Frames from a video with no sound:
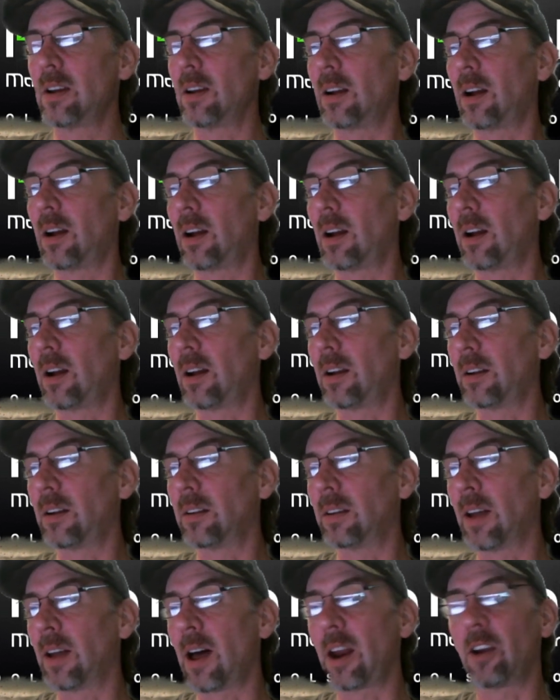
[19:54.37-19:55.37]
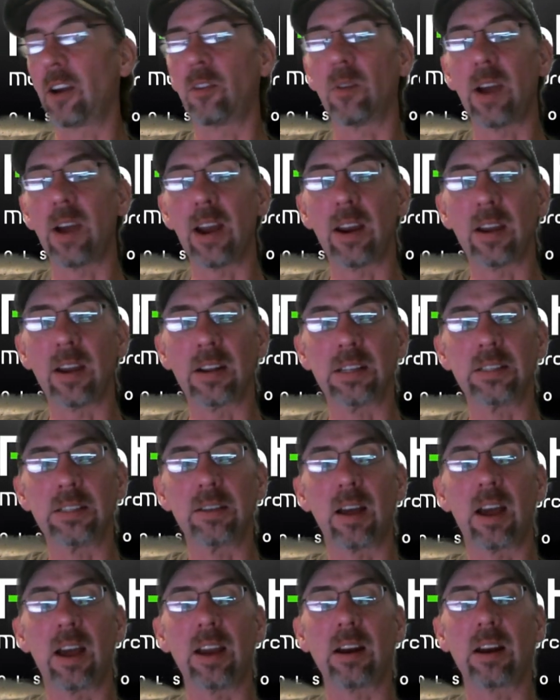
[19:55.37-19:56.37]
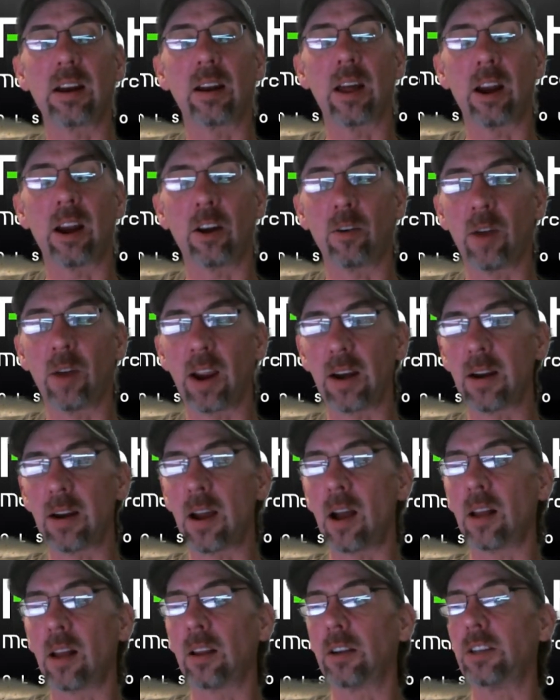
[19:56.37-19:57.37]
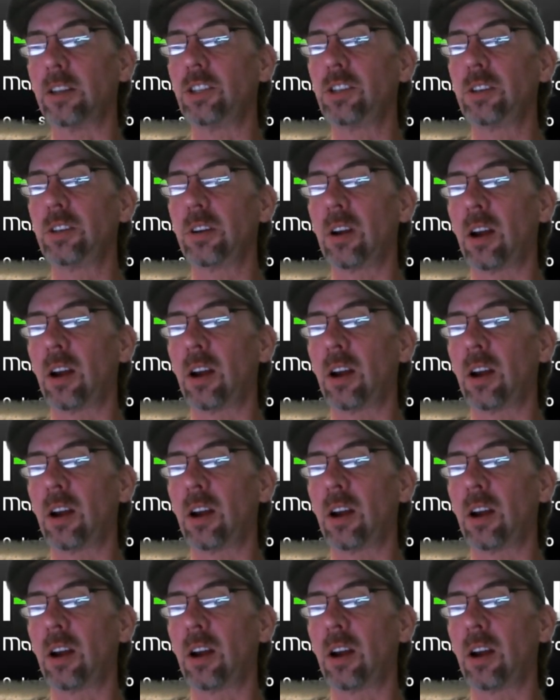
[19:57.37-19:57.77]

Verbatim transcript: Uh, a lot of great insight, a lot of great knowledge,